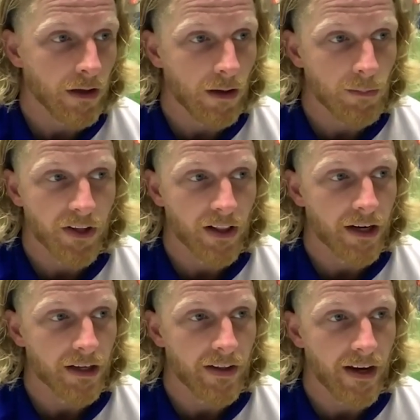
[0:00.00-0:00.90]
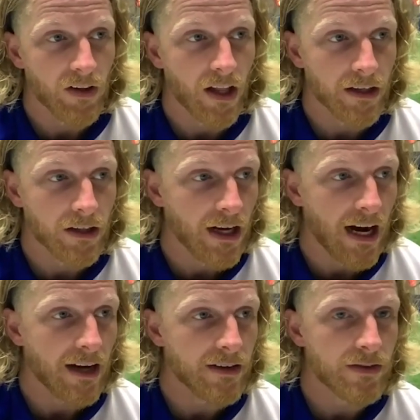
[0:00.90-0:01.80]
Um, but they a lot of, they have a lot of good
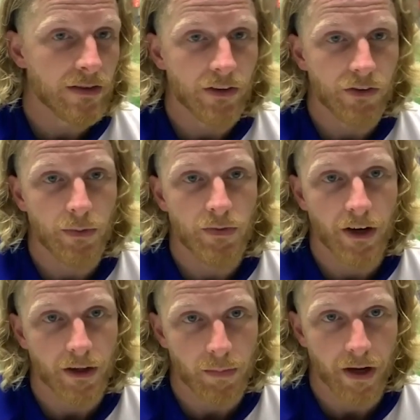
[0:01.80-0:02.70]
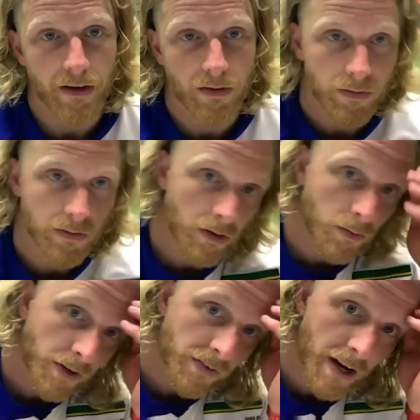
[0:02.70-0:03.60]
guys and it should be very competitive. You know,
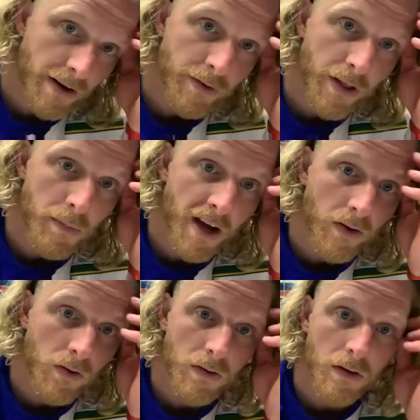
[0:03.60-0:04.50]
we're excited for that battle.